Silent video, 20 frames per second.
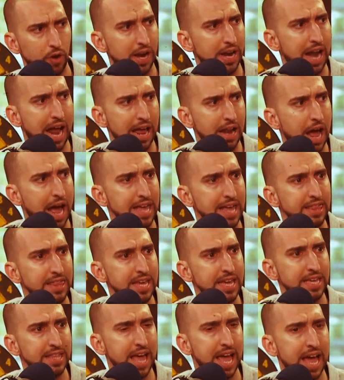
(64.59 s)
right? I
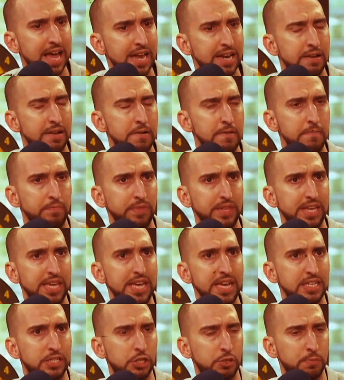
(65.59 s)
think that
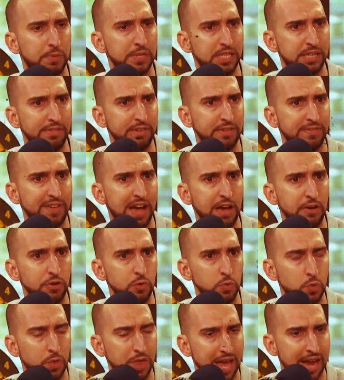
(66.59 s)
he has specific
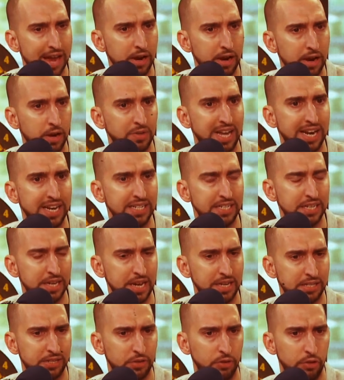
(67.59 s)
value there that isn't
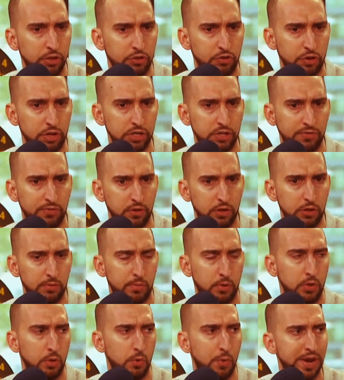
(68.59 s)
necessarily
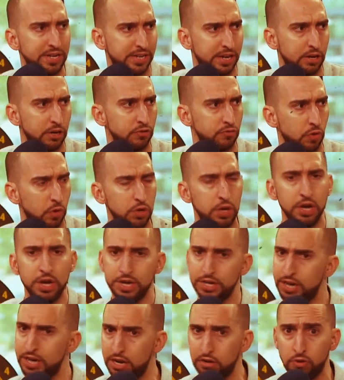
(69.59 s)
transferable the way Terry
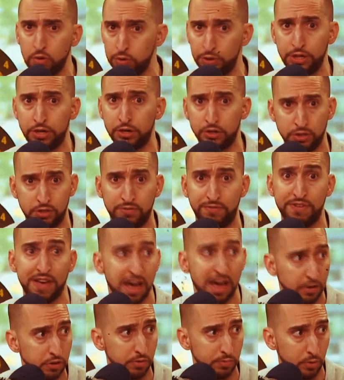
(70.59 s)
Rozier is
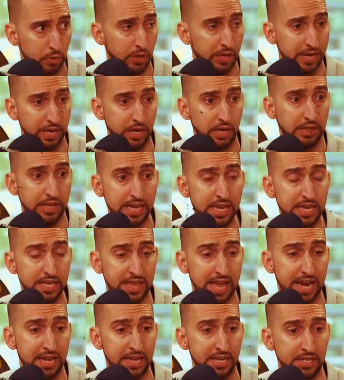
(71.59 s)
valuable in a
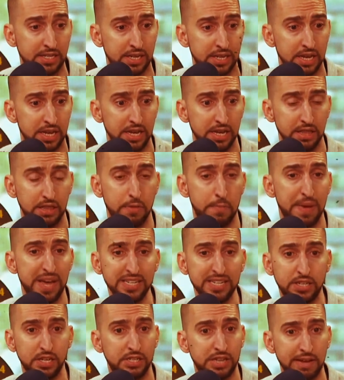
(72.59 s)
league that is the
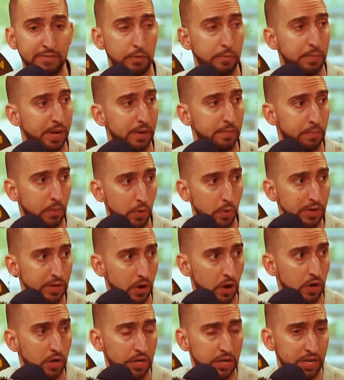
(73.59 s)
best it's ever been at
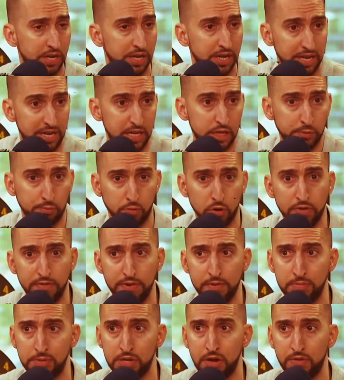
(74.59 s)
point guard. He's
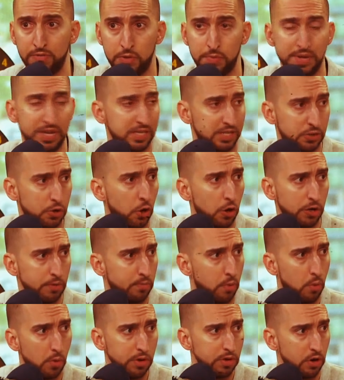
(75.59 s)
proven himself to be a
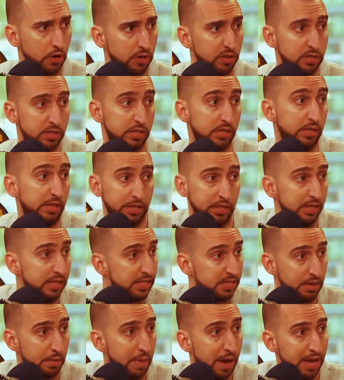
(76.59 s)
starting point guard in this league, at
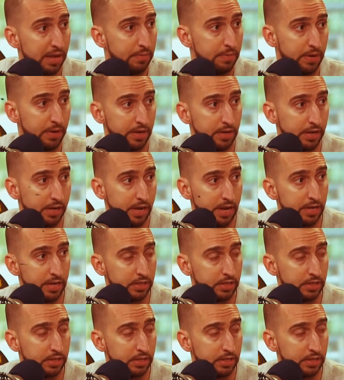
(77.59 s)
least in my opinion.